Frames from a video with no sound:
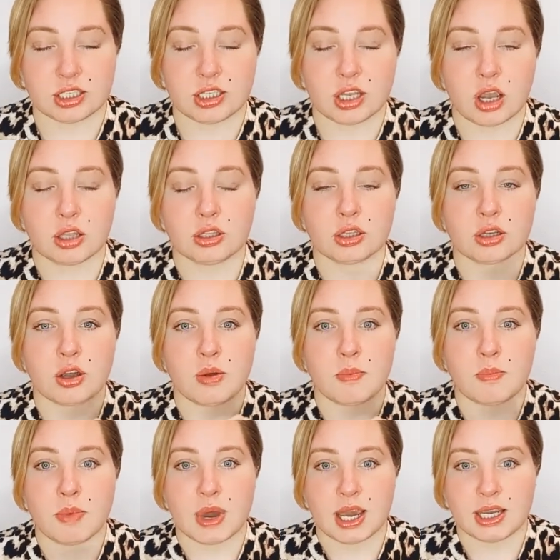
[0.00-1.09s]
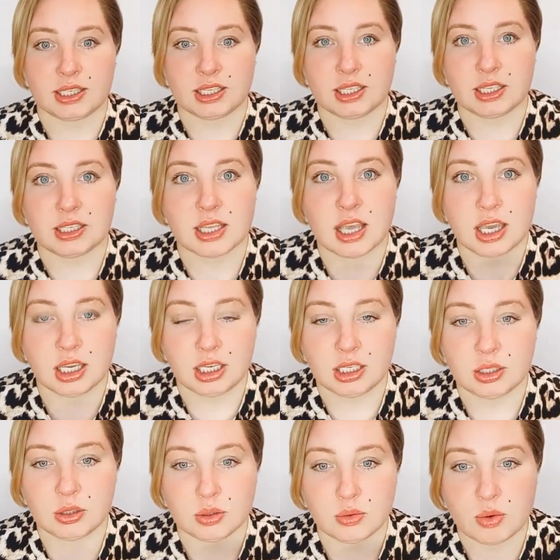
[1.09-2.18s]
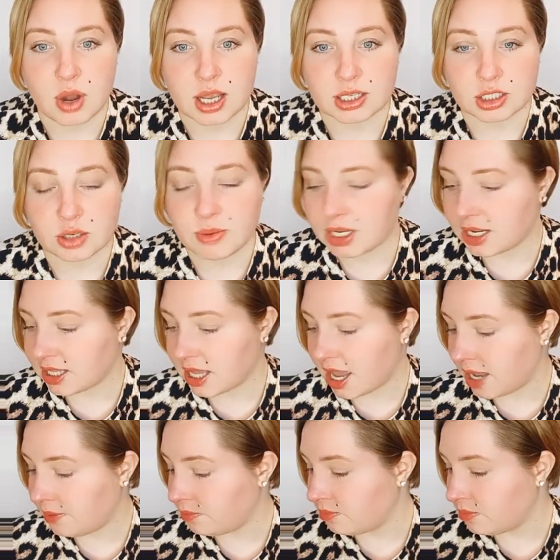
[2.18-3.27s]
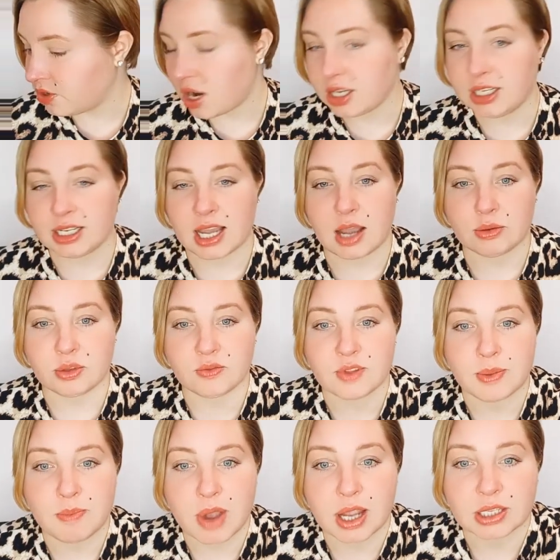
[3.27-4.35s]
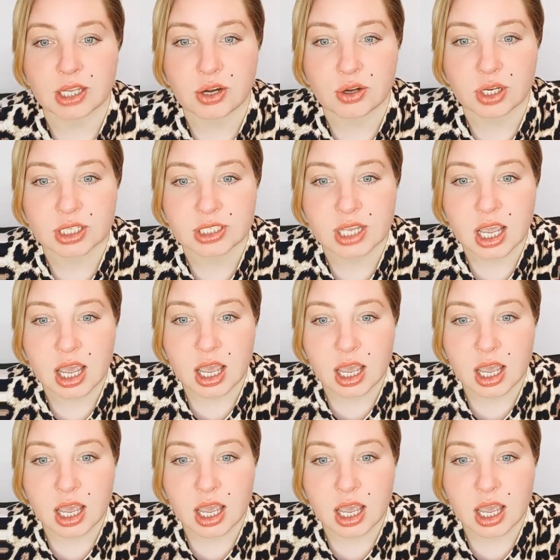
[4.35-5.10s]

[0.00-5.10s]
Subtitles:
Don't combine it into ones. Oh my God, I'm running out of the batteries.